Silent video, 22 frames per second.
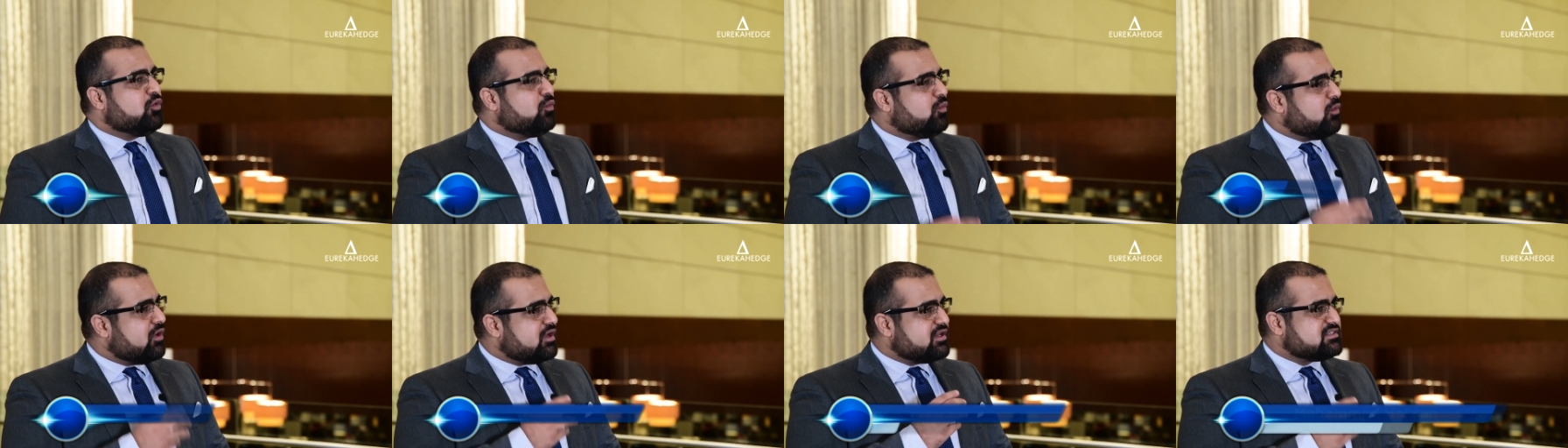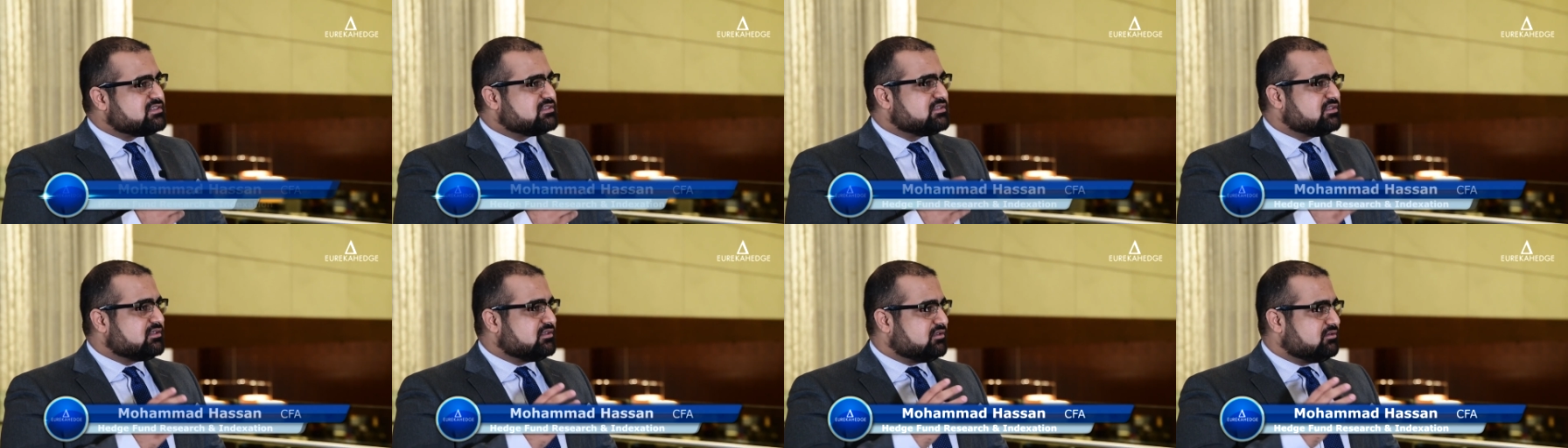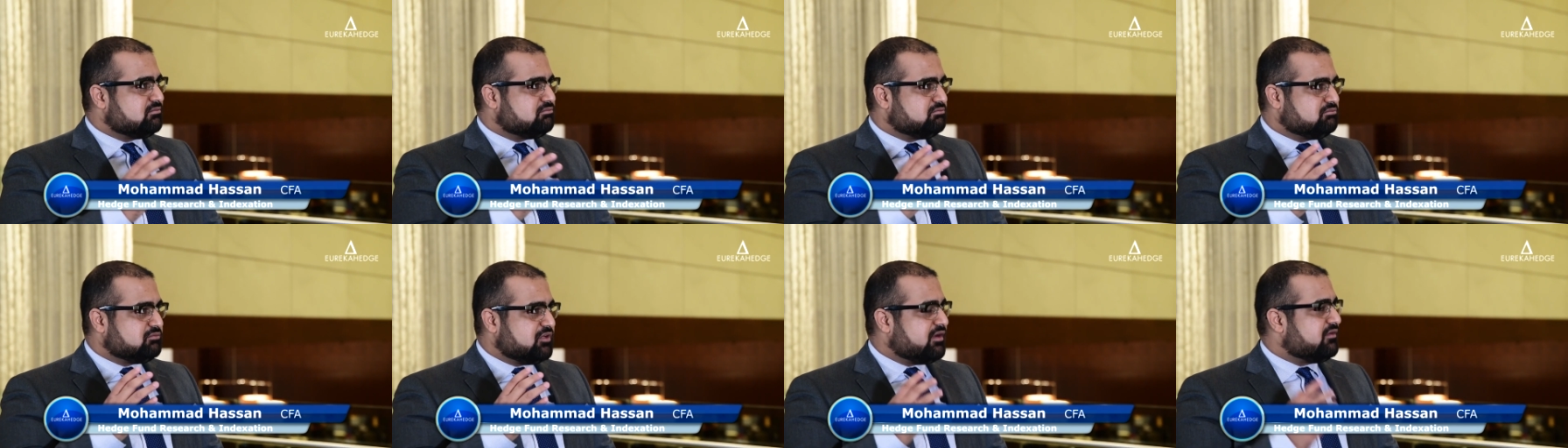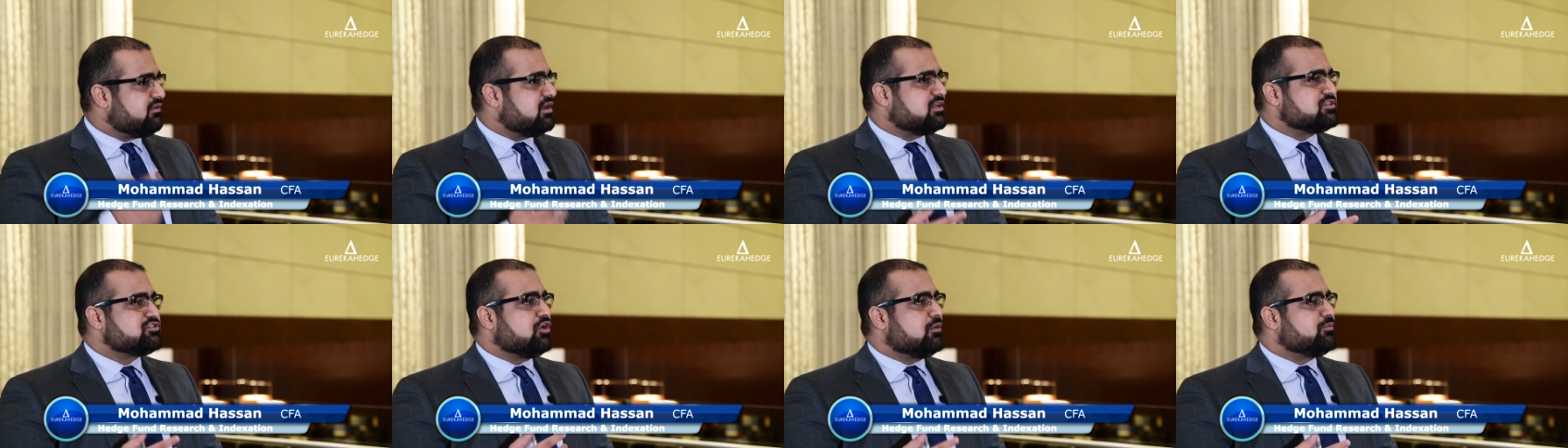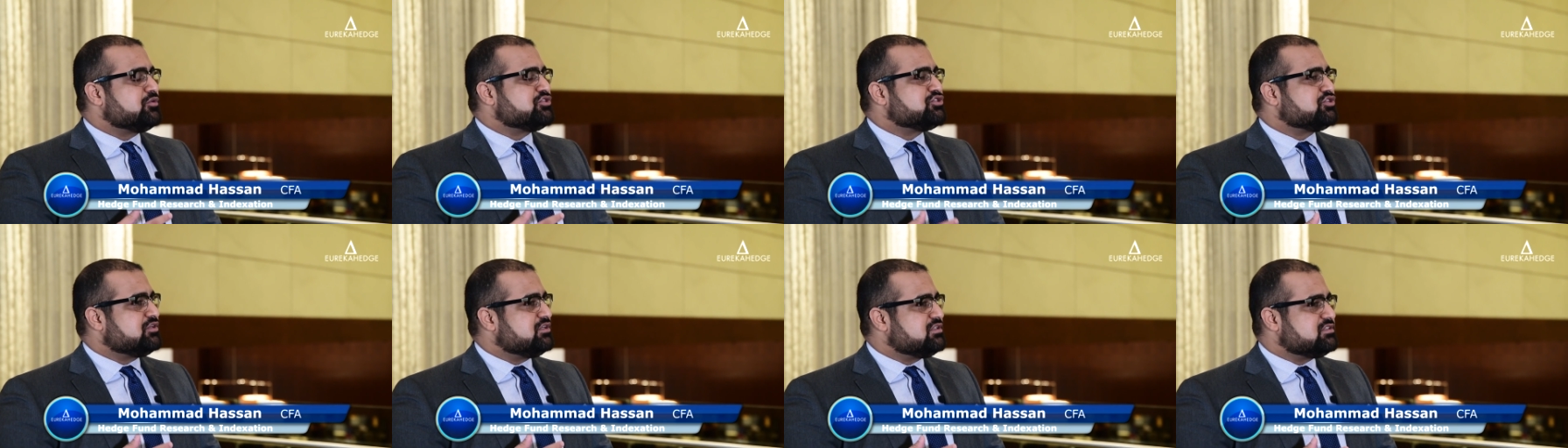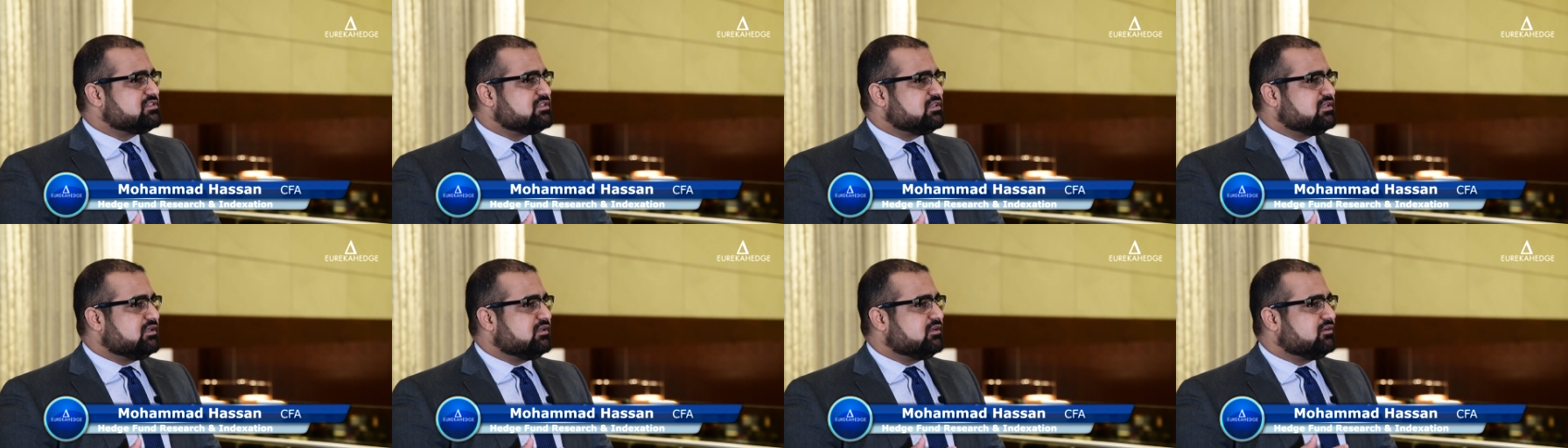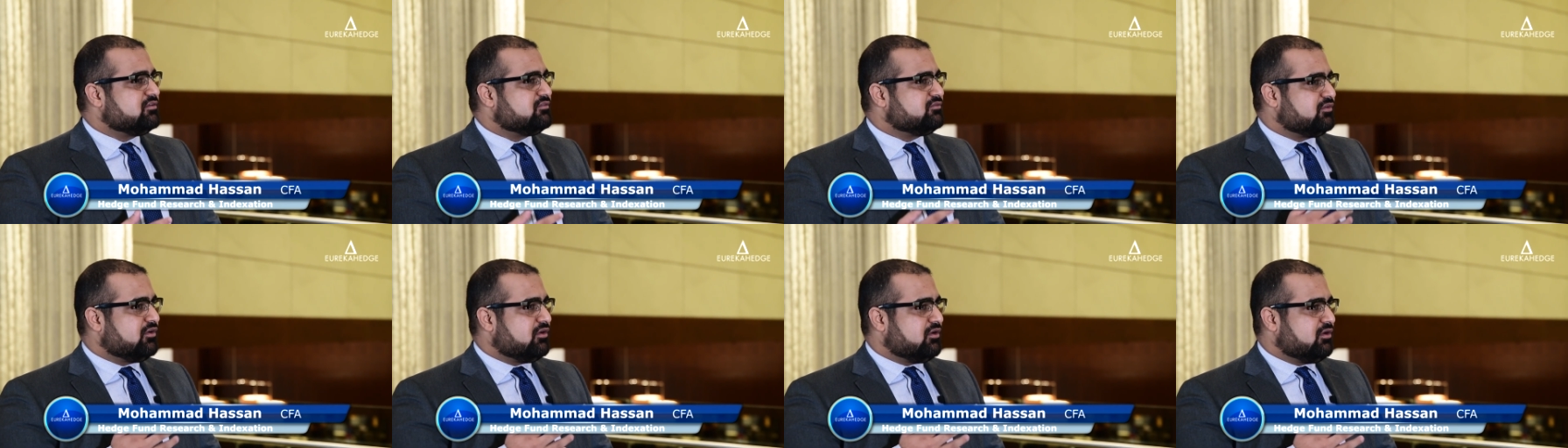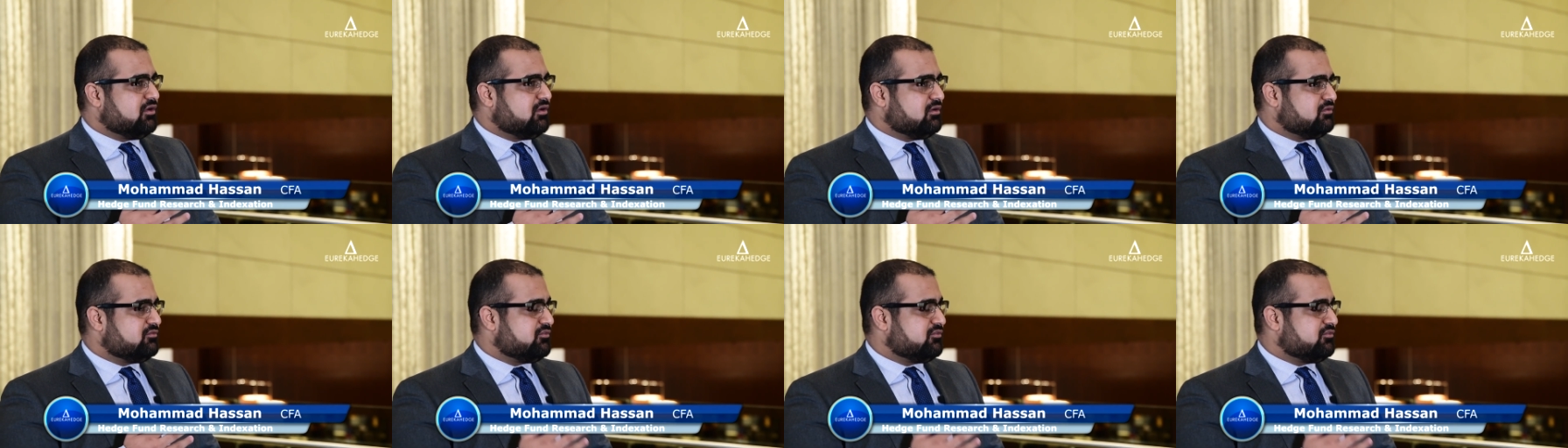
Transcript: What is the current opportunity for,